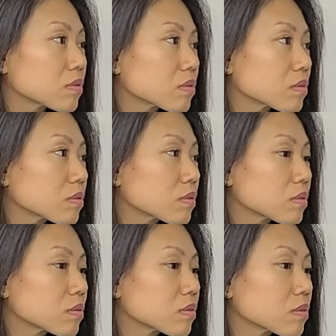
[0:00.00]

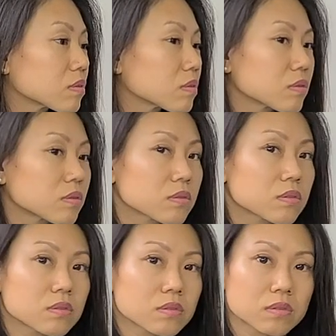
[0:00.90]

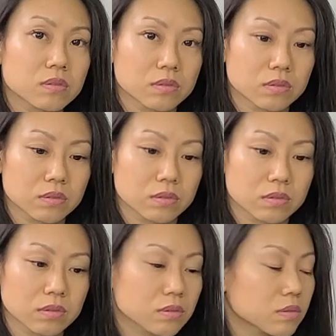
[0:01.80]

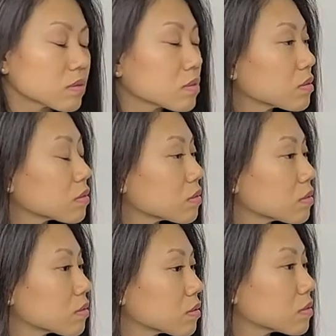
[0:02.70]

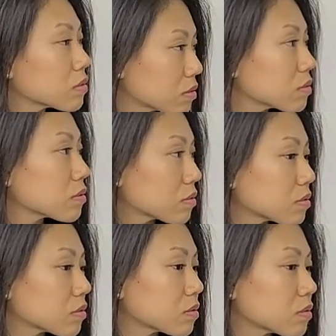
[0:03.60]

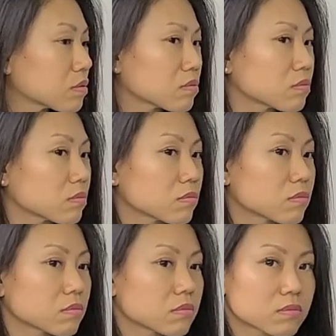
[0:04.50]

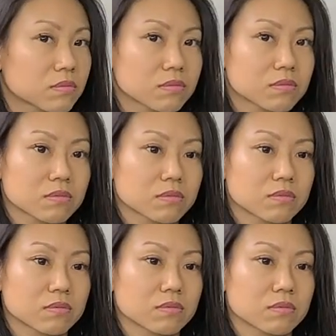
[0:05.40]

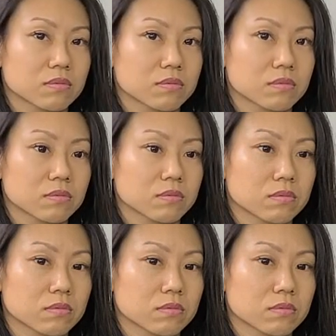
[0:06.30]
[no speech]